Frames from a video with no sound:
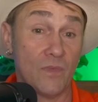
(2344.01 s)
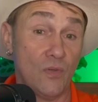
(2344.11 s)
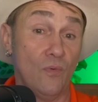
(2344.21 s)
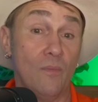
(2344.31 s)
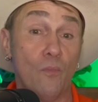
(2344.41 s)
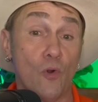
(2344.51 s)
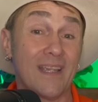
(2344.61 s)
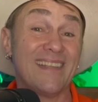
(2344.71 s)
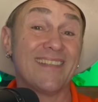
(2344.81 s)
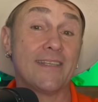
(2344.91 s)
to a more
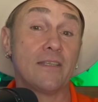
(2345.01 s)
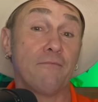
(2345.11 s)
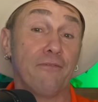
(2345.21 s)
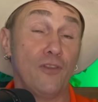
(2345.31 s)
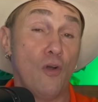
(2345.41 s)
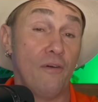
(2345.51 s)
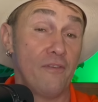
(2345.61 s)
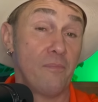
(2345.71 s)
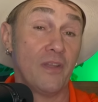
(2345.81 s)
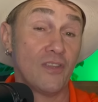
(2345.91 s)
consistent flow of
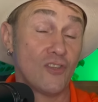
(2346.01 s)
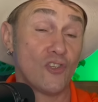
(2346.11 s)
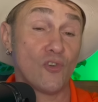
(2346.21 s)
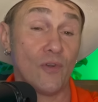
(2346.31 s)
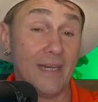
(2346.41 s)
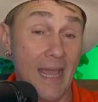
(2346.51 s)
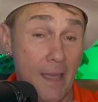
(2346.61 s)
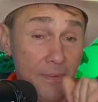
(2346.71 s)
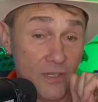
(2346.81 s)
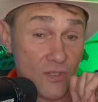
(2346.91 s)
abundance, joy, and
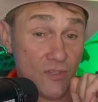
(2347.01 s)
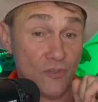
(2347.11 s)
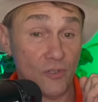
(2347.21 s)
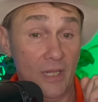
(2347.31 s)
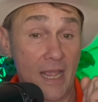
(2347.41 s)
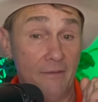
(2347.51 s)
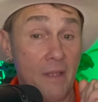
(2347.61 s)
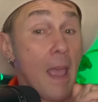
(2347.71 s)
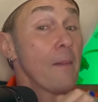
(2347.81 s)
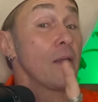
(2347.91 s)
happiness in your life.
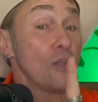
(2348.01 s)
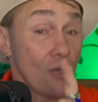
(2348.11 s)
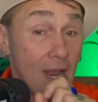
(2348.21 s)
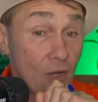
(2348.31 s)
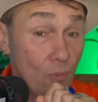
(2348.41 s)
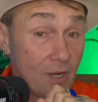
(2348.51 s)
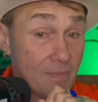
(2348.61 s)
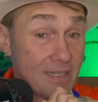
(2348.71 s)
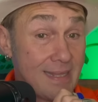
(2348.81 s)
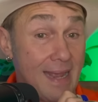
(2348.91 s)
You're not going to want to
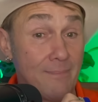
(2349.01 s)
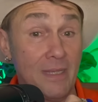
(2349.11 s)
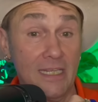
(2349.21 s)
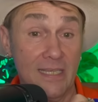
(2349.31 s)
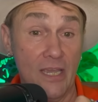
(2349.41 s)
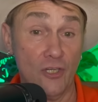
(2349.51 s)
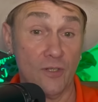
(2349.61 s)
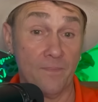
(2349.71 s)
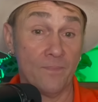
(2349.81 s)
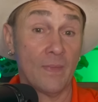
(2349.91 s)
miss that
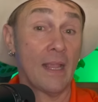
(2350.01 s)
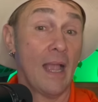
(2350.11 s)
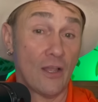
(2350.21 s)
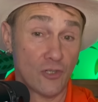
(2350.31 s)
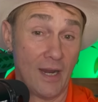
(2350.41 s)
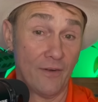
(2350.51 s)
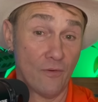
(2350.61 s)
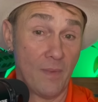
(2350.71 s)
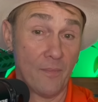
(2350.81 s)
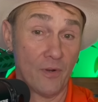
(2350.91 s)
meditation. I'll try to
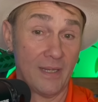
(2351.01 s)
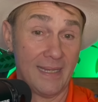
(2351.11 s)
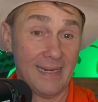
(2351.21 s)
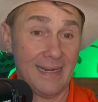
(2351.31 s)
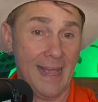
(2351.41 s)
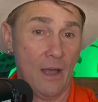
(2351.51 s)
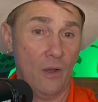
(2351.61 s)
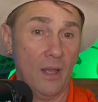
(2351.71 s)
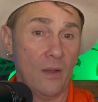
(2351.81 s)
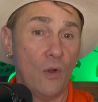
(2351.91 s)
remember to get it
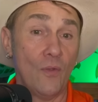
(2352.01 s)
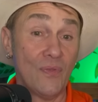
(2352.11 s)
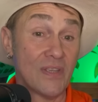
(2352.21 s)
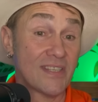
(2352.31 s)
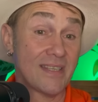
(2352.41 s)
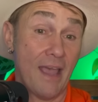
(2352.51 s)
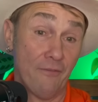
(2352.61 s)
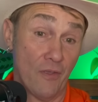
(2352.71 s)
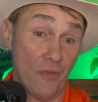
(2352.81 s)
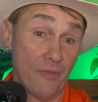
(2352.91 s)
out on the
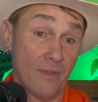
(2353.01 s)
7th,